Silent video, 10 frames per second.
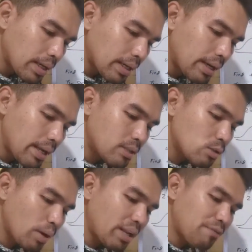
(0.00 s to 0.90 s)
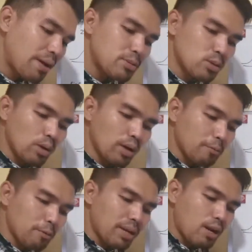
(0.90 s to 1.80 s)
That's 25. So if we
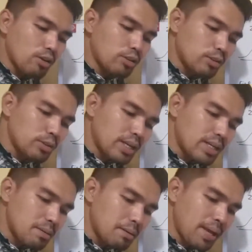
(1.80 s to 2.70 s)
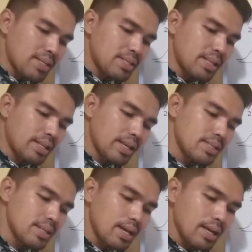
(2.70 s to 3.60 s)
will round it to two decimal places, that
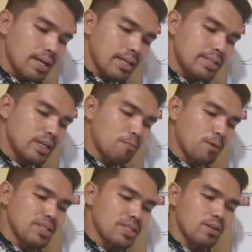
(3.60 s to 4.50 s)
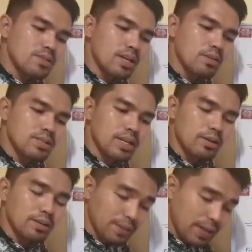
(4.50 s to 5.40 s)
is
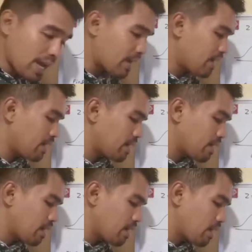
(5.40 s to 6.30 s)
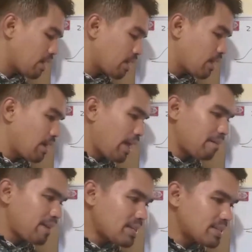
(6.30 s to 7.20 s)
0.0003.
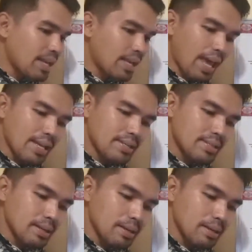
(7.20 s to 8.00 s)
If that's the case,